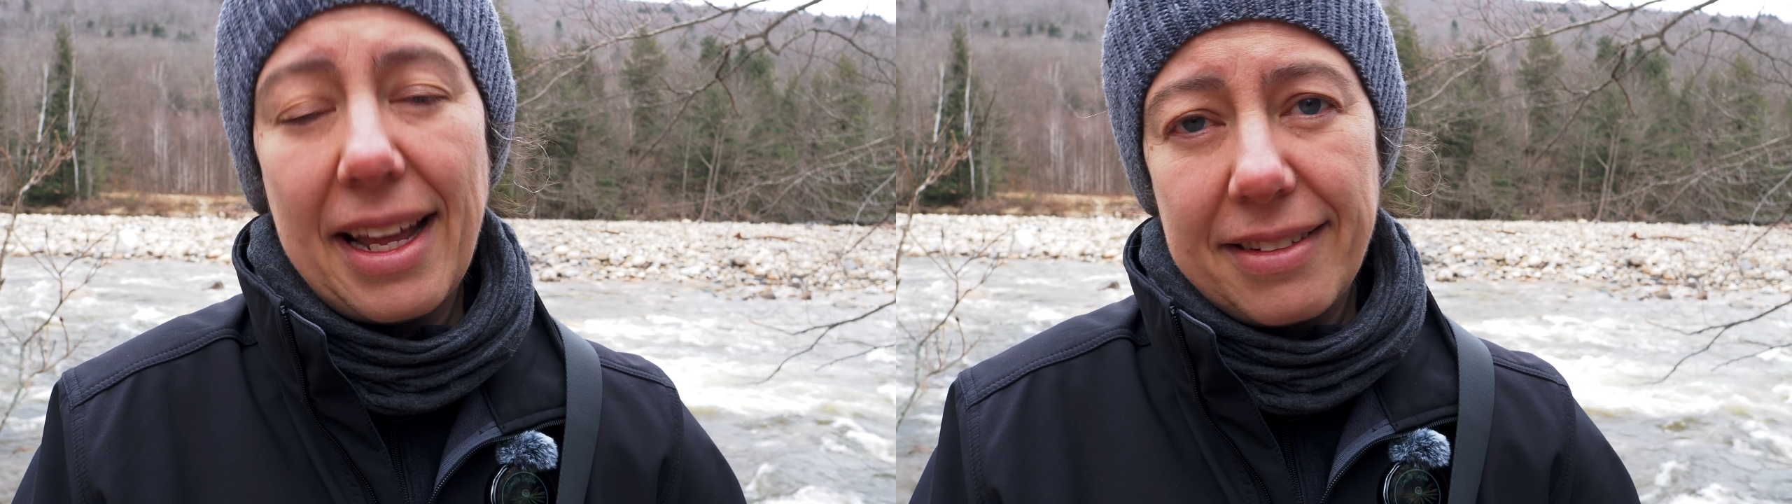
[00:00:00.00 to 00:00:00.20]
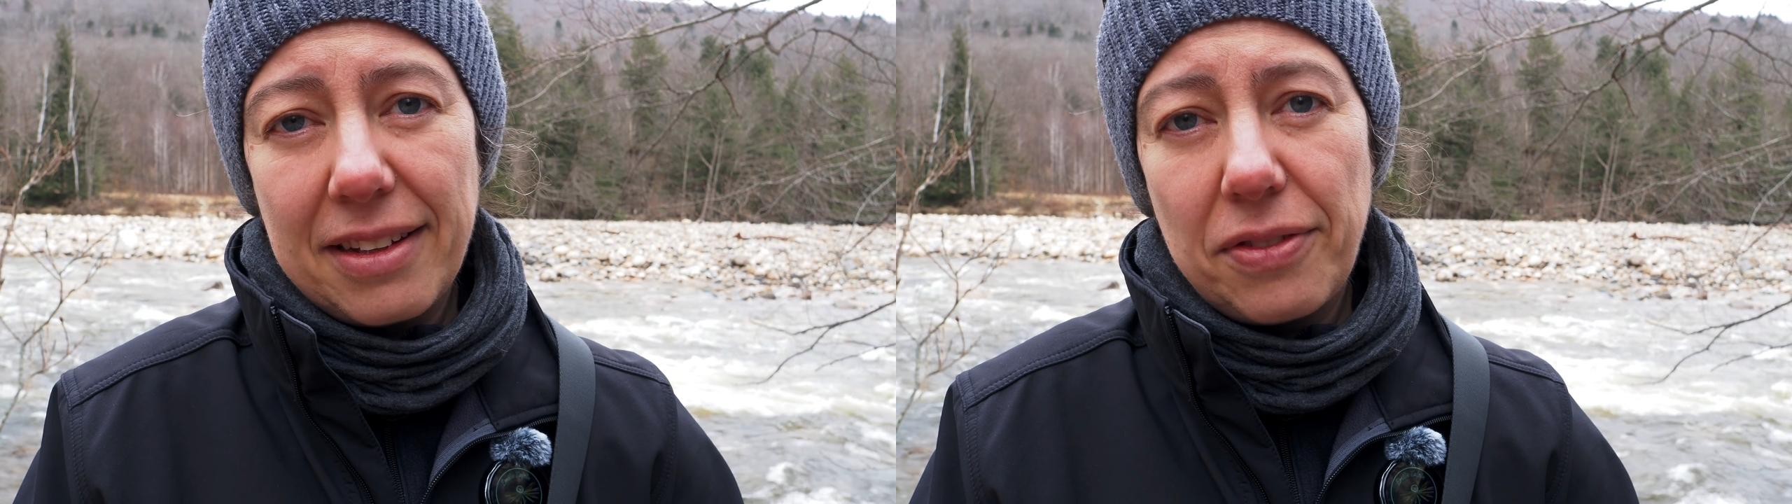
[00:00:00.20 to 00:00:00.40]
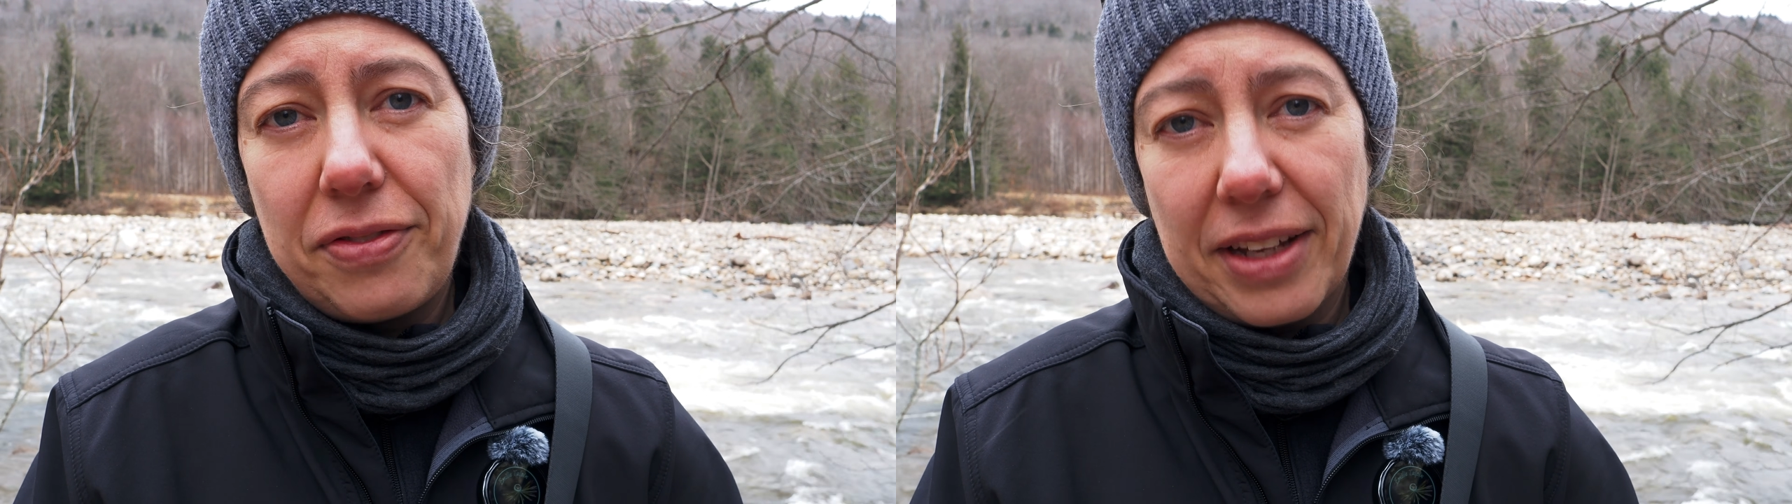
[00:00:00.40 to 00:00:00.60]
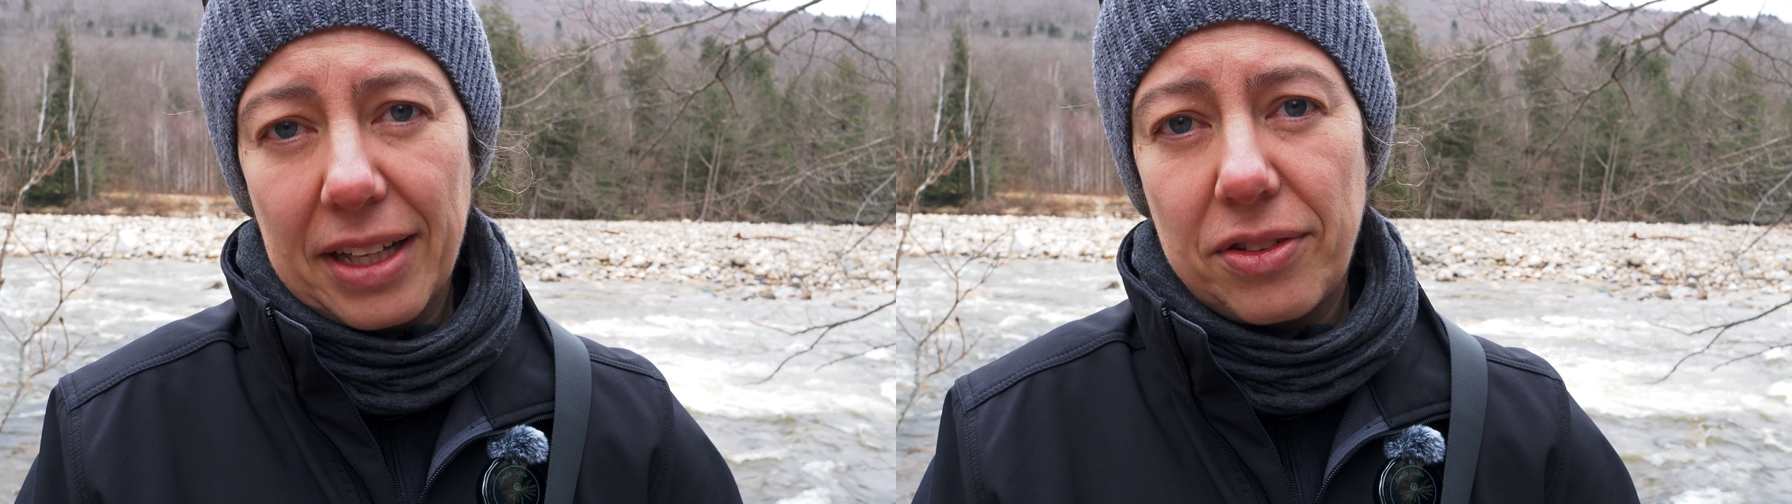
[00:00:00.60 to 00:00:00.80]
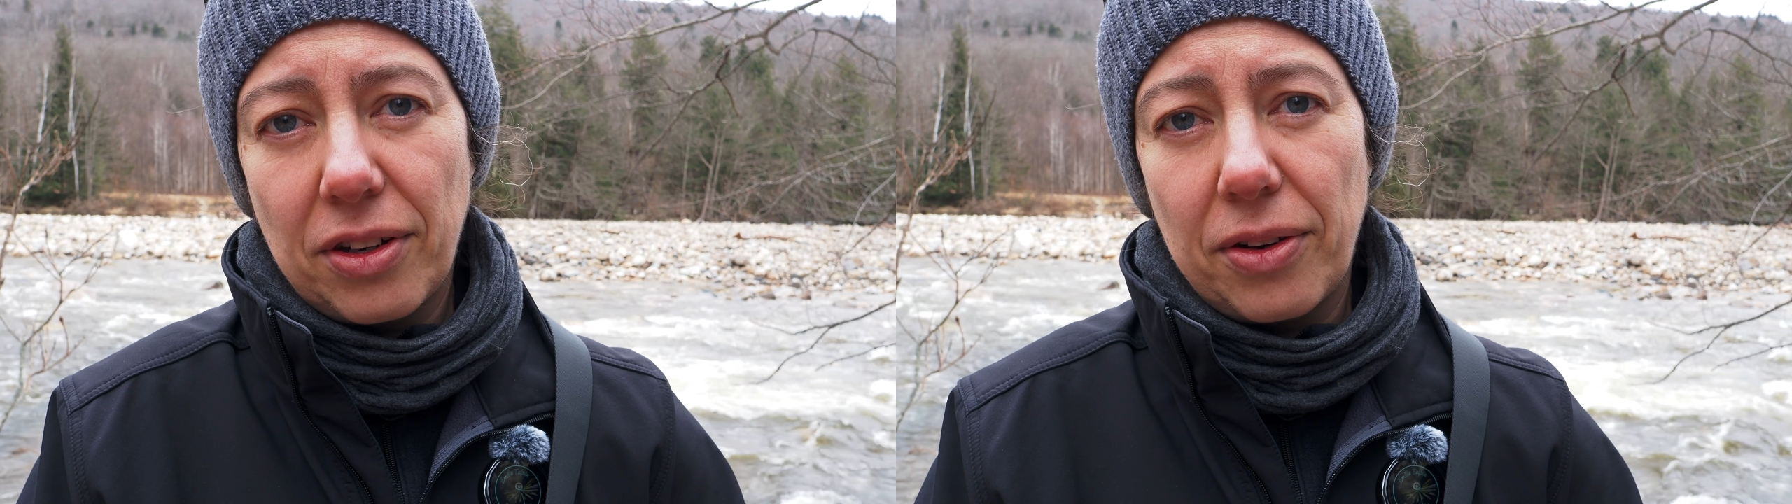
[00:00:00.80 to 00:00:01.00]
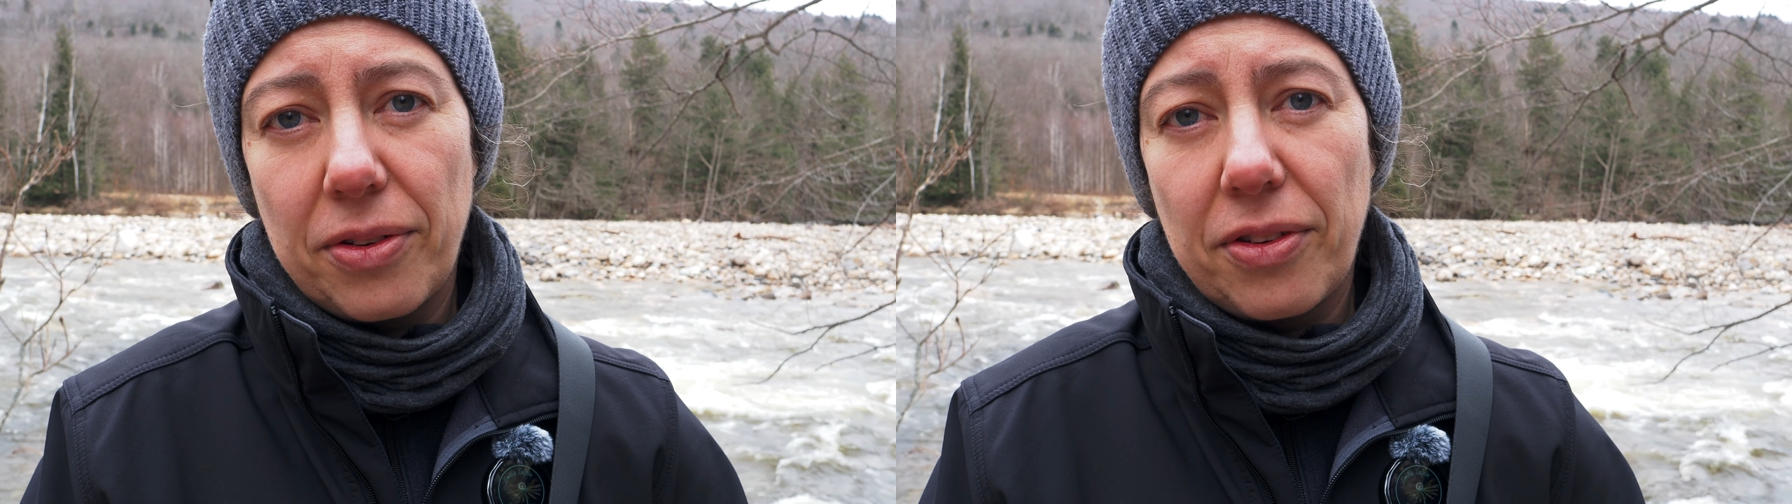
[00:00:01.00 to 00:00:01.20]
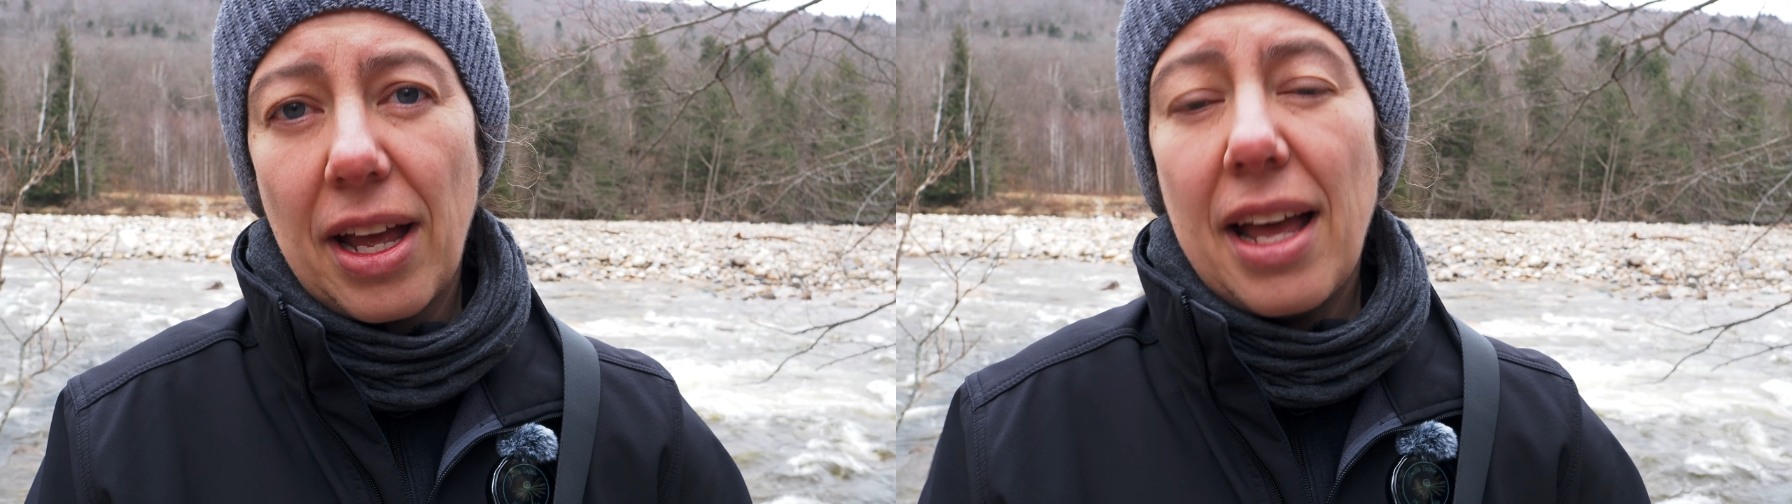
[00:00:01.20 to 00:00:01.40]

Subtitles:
ND filters.